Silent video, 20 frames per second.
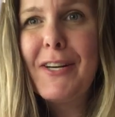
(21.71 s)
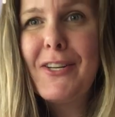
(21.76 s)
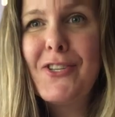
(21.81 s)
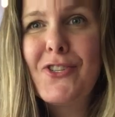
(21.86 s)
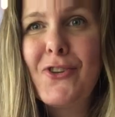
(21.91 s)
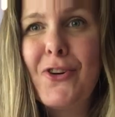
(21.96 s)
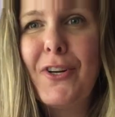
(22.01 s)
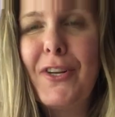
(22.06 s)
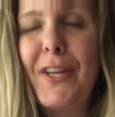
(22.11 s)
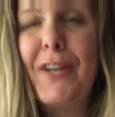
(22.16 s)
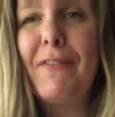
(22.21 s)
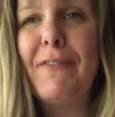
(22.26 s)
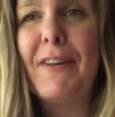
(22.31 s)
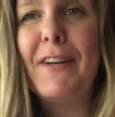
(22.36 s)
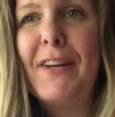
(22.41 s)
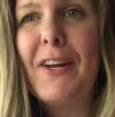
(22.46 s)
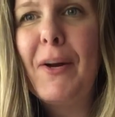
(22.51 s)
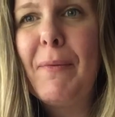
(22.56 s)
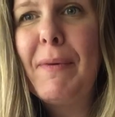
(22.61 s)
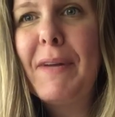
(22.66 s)
a short little
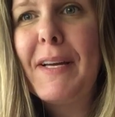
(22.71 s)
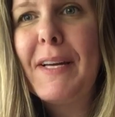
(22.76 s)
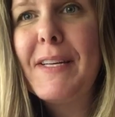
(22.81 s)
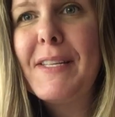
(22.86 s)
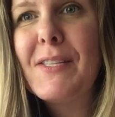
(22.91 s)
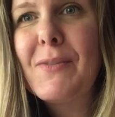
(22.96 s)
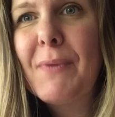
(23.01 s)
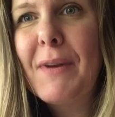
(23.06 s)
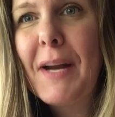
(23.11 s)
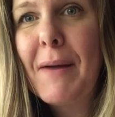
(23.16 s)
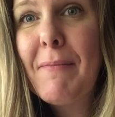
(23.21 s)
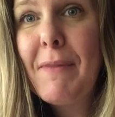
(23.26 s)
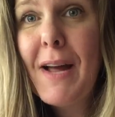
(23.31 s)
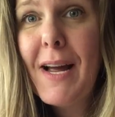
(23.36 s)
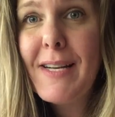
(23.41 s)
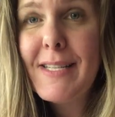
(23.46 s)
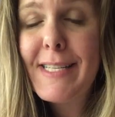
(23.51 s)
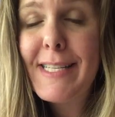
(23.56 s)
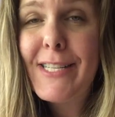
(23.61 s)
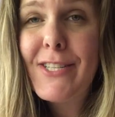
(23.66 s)
video because when I'm
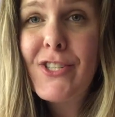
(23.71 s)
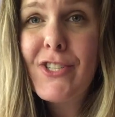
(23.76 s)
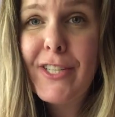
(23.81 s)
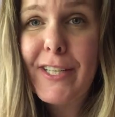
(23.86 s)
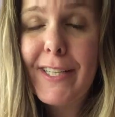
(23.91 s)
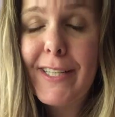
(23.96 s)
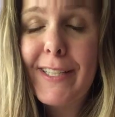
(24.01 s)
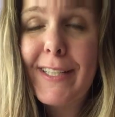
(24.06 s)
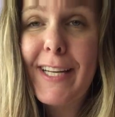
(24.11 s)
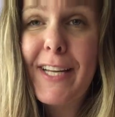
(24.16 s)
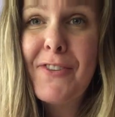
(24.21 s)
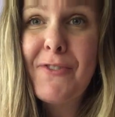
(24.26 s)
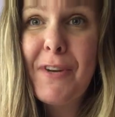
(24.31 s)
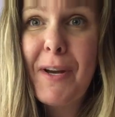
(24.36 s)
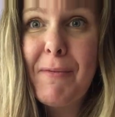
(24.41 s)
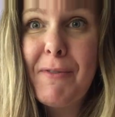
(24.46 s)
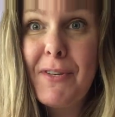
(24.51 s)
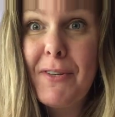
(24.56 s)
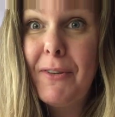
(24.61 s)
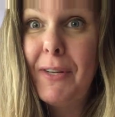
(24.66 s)
not teaching, guess
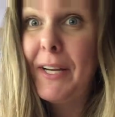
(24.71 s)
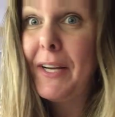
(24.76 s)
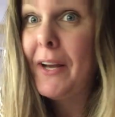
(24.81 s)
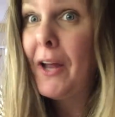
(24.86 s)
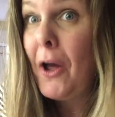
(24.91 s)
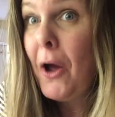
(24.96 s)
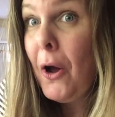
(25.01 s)
what I'm doing?